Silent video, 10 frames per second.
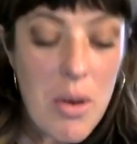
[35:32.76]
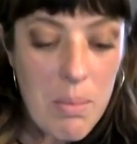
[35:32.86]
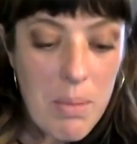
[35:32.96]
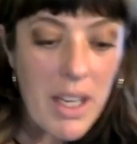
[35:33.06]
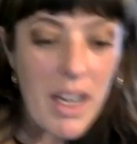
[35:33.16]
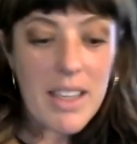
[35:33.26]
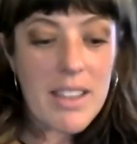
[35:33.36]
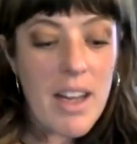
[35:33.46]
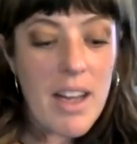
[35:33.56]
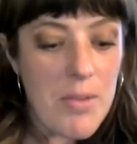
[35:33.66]
But I
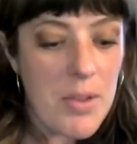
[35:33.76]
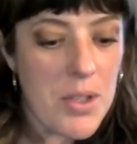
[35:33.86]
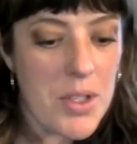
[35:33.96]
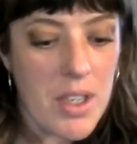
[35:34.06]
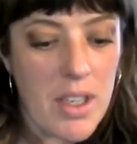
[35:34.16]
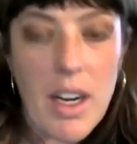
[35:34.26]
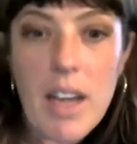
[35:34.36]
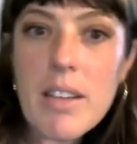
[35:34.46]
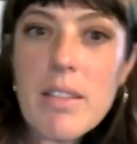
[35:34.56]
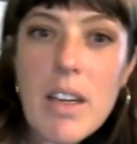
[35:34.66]
did have a few to start.
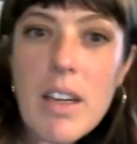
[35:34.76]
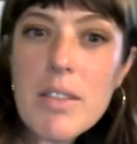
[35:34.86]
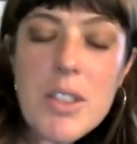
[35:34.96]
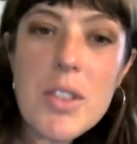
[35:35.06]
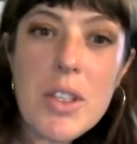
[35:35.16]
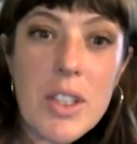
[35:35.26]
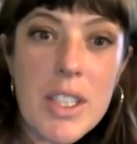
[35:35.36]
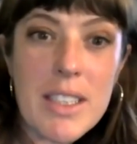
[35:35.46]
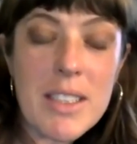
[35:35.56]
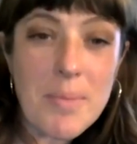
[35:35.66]
I was just
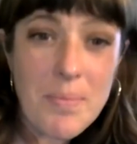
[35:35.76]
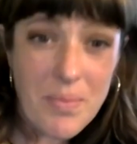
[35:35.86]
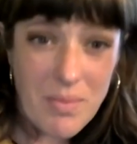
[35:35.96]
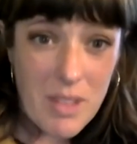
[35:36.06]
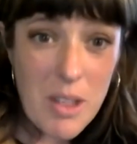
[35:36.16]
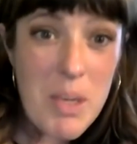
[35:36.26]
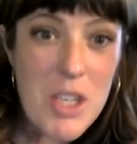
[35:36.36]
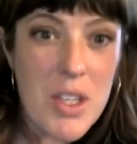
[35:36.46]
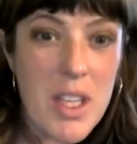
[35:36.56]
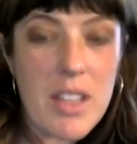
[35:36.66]
curious, you
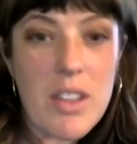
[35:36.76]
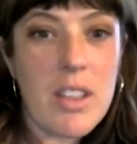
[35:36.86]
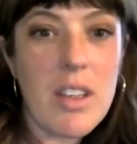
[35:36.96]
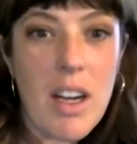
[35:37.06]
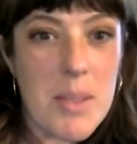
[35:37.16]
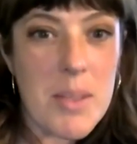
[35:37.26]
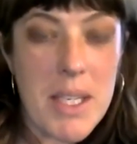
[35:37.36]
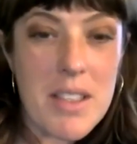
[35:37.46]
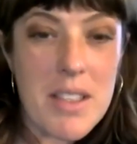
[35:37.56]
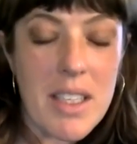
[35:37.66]
mentioned that your husband
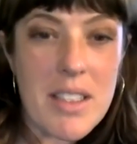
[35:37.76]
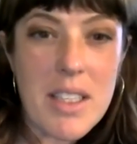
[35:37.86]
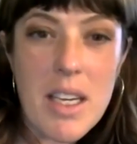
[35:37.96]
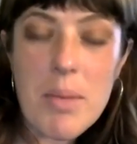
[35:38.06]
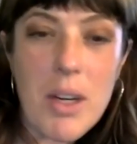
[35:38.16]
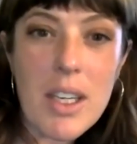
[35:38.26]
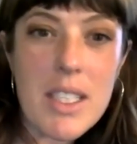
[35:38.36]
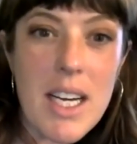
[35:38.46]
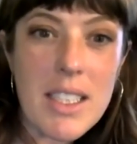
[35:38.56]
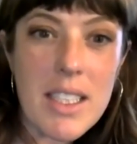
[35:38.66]
is a landscape
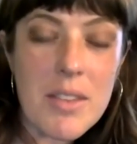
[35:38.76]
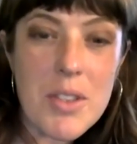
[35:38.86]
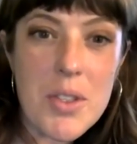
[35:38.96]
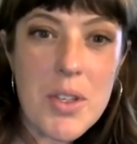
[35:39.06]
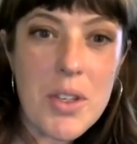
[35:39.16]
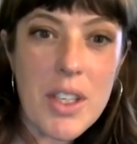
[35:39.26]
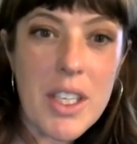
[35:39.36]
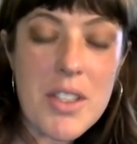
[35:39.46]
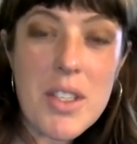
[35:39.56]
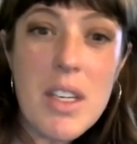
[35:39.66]
architect, and I was just
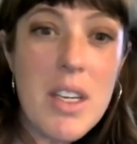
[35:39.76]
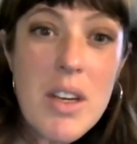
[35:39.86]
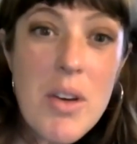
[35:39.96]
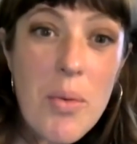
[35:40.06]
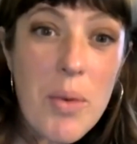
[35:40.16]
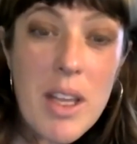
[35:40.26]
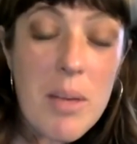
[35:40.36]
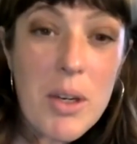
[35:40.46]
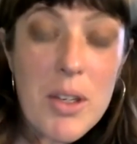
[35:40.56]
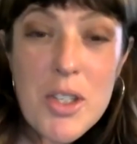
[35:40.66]
curious what that
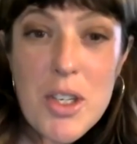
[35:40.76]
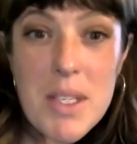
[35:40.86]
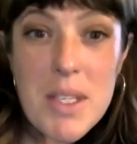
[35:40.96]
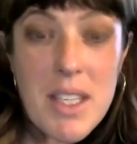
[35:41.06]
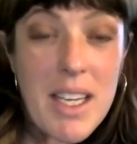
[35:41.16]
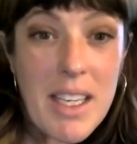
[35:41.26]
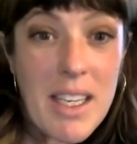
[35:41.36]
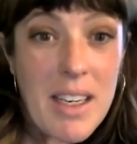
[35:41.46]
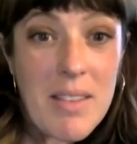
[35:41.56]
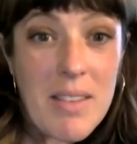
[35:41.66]
partnership is like
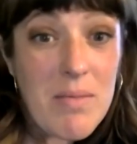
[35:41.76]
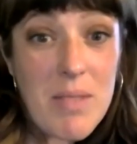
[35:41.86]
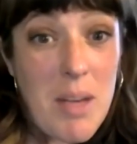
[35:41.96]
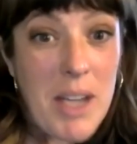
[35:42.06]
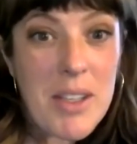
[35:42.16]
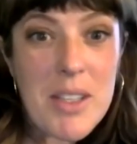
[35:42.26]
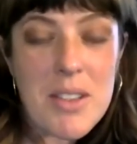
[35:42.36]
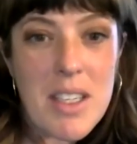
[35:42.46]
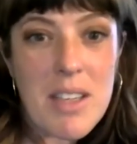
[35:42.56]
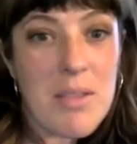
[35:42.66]
and about
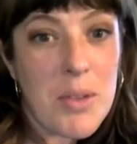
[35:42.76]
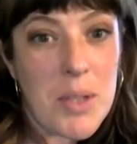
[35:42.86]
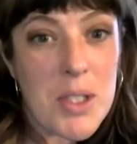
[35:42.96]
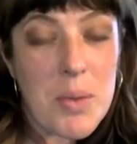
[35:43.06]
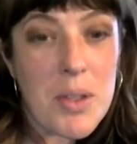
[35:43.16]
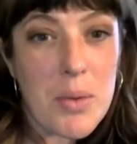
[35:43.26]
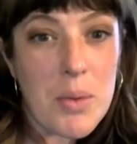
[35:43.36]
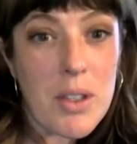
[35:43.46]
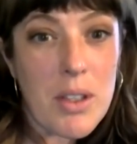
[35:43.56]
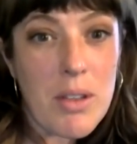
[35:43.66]
his influence with your
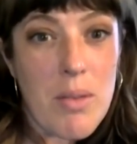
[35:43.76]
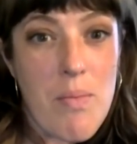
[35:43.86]
work.